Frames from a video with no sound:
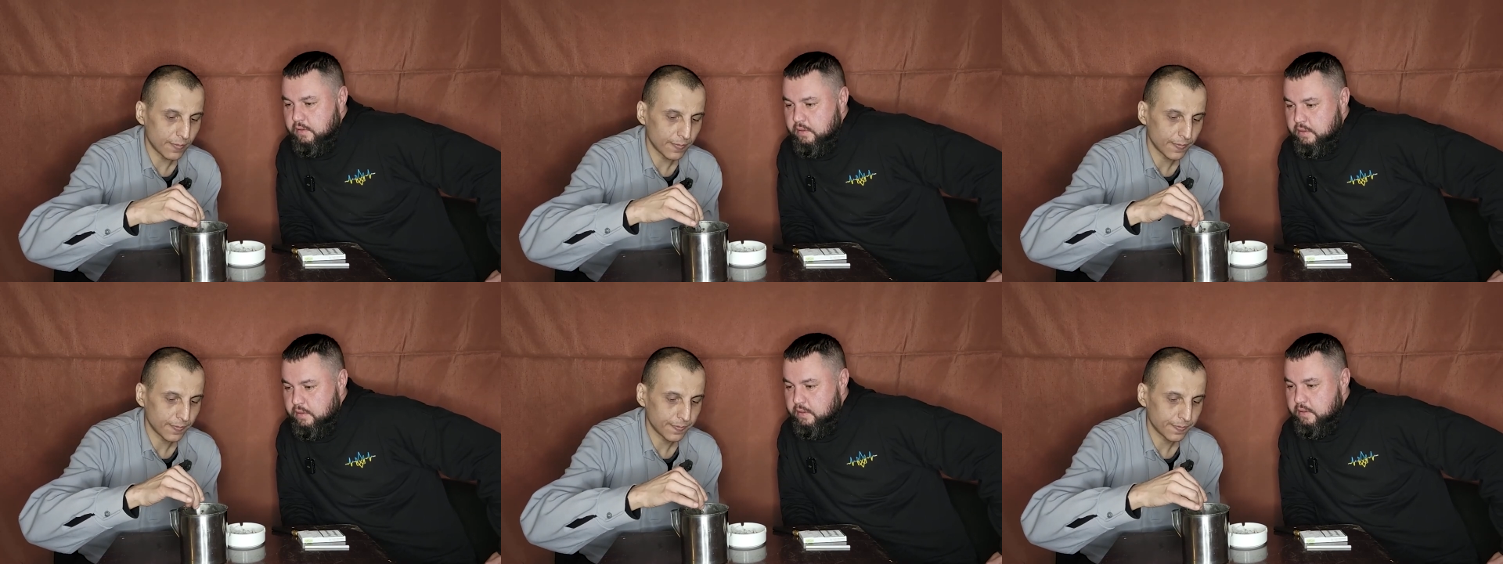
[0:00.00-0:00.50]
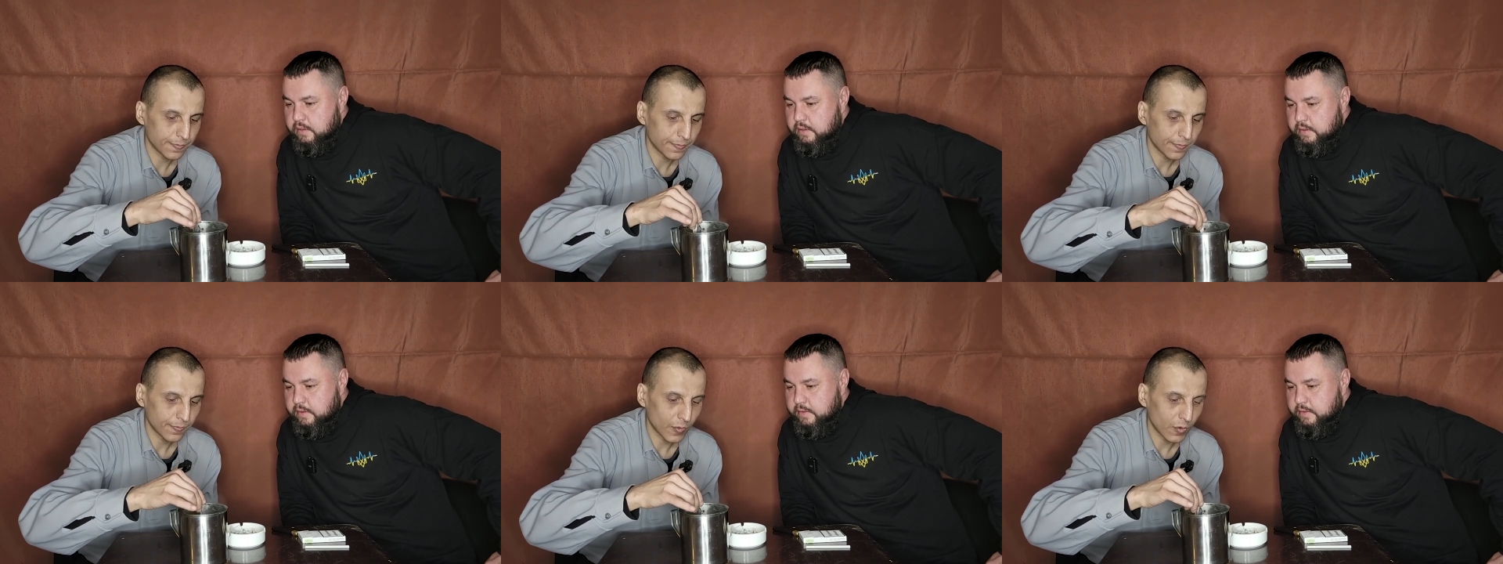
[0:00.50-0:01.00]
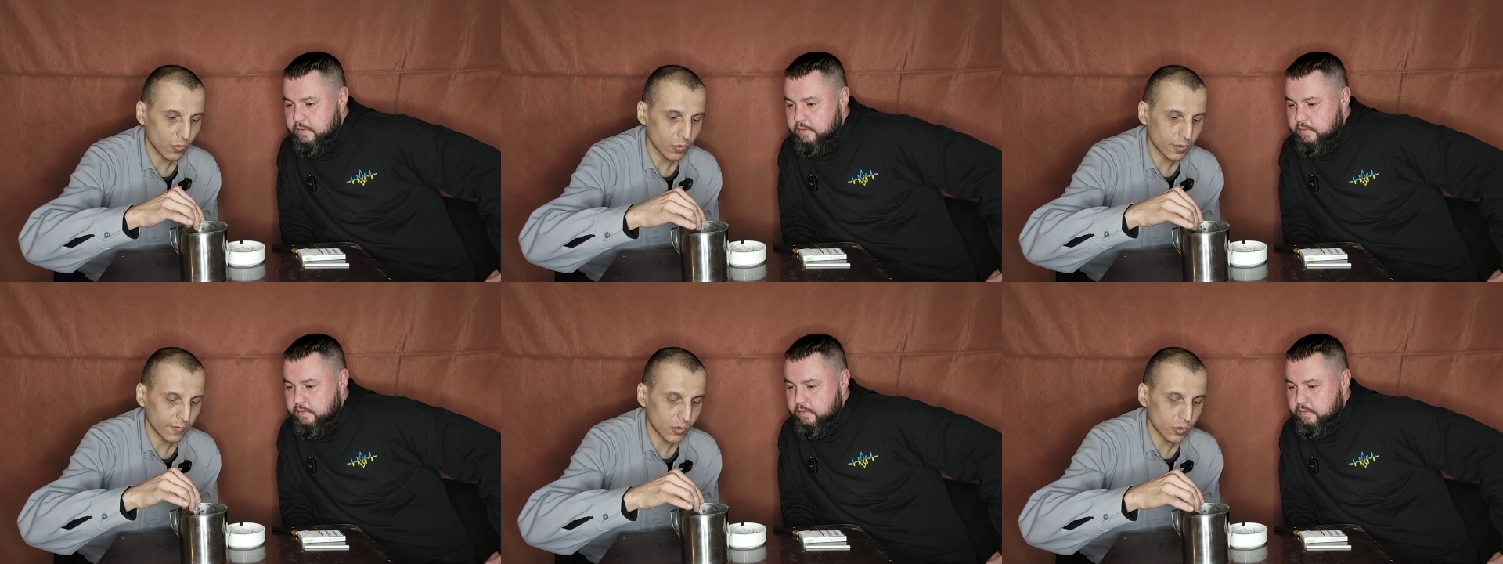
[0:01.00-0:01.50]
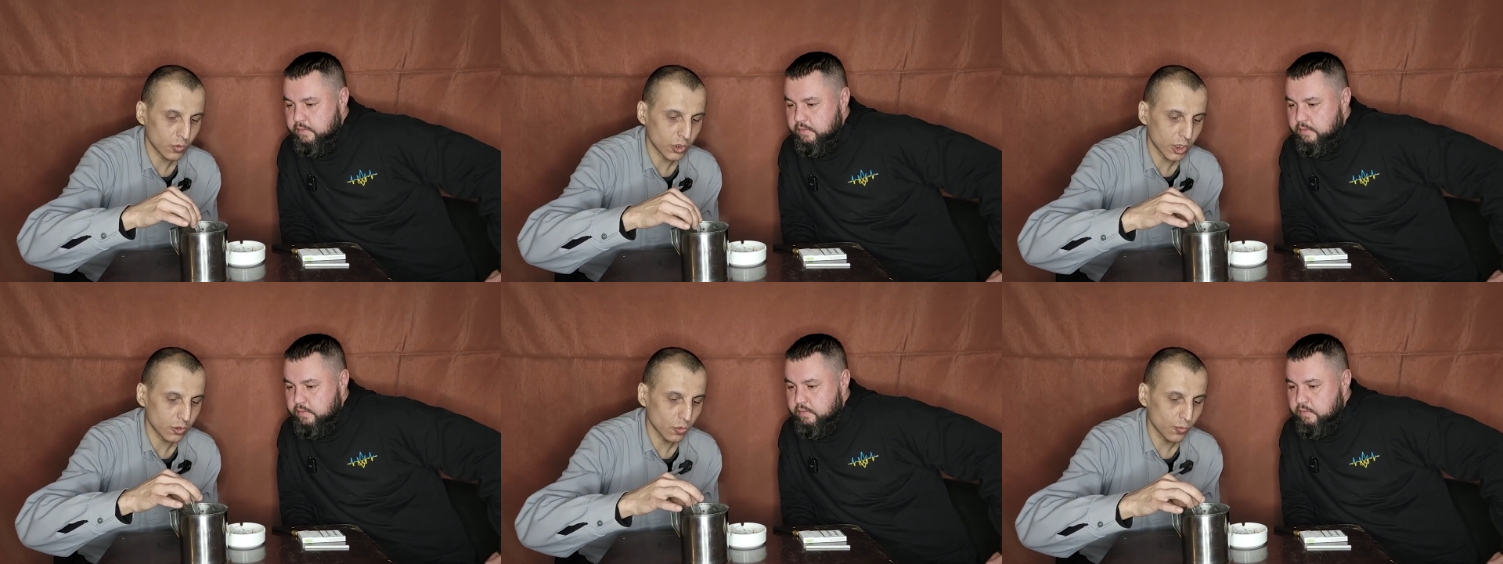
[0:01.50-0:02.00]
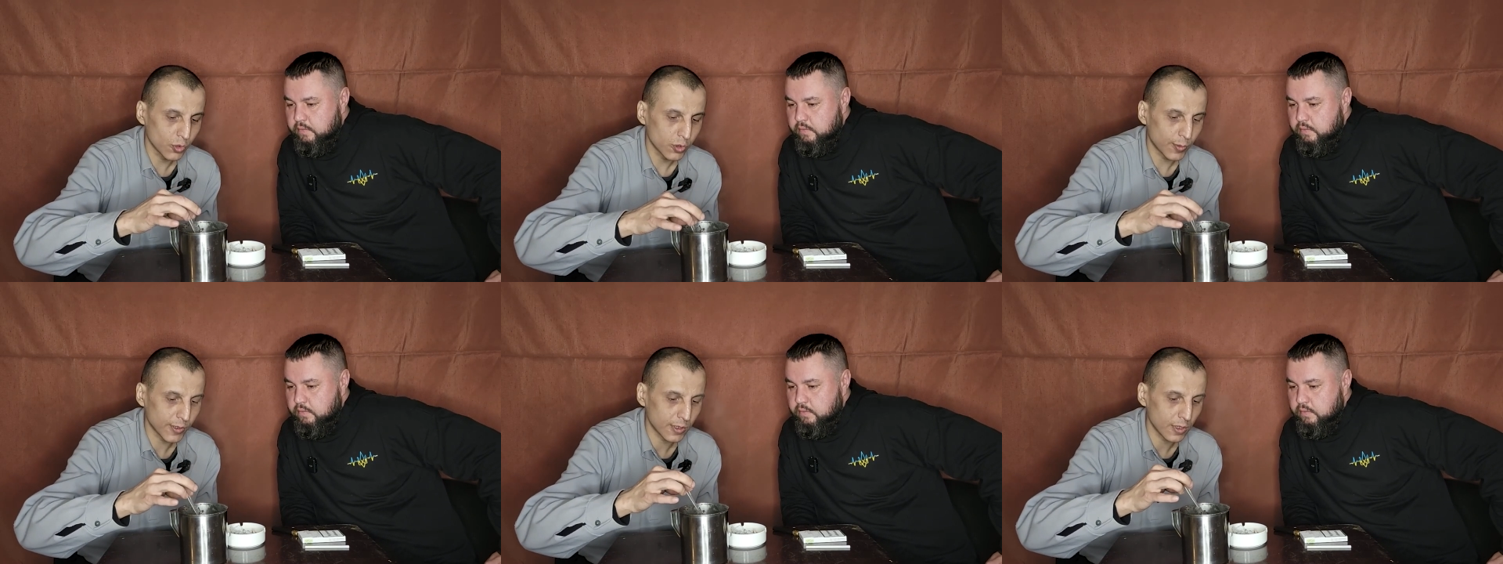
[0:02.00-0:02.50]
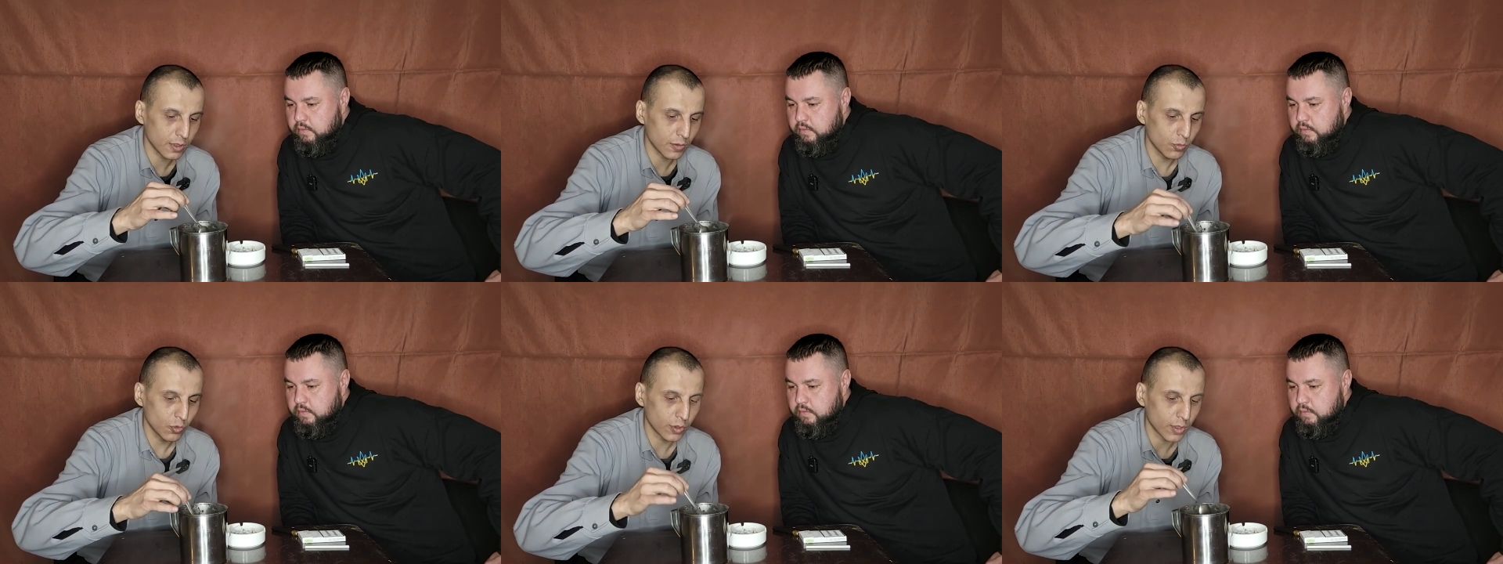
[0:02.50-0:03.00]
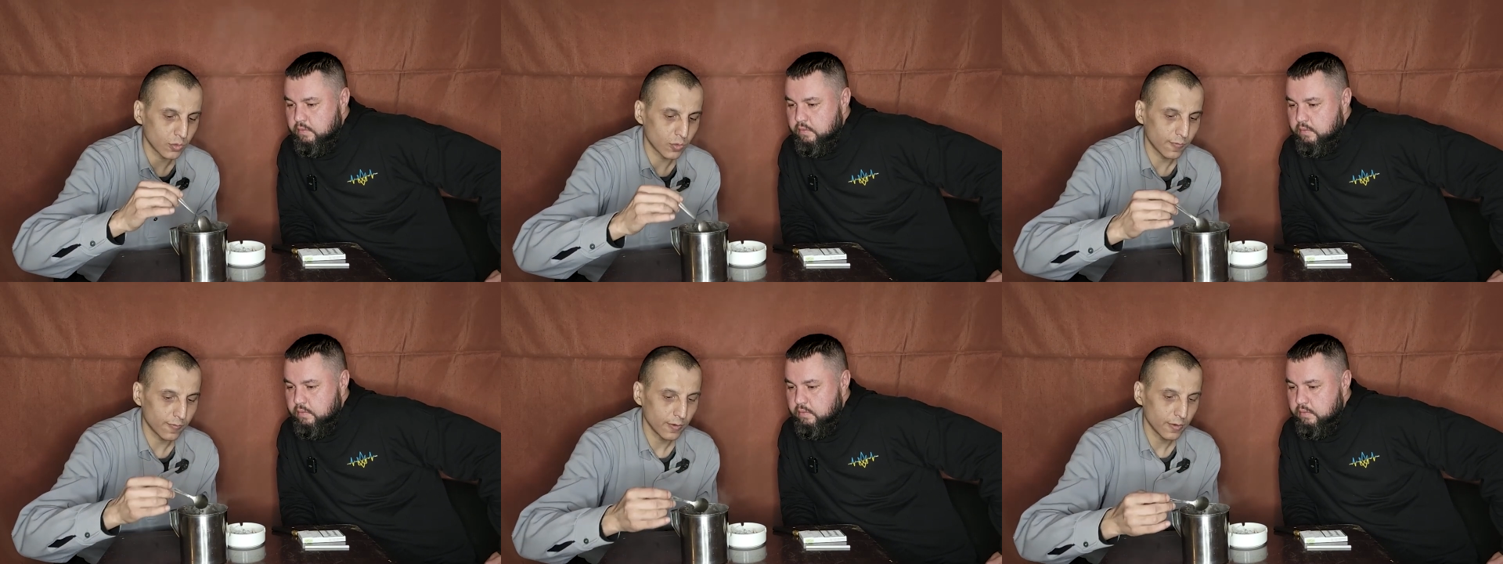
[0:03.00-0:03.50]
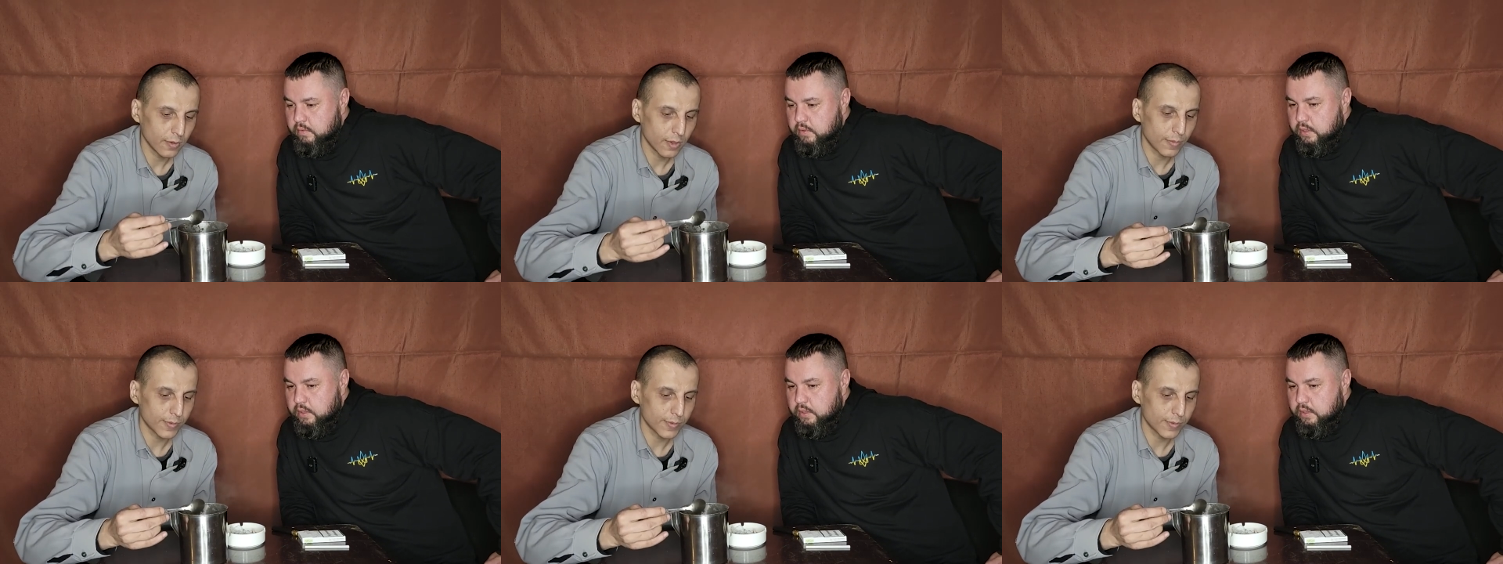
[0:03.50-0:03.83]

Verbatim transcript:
Speaker 1: Yeah. This is all. Now the chifir will stand and be ready.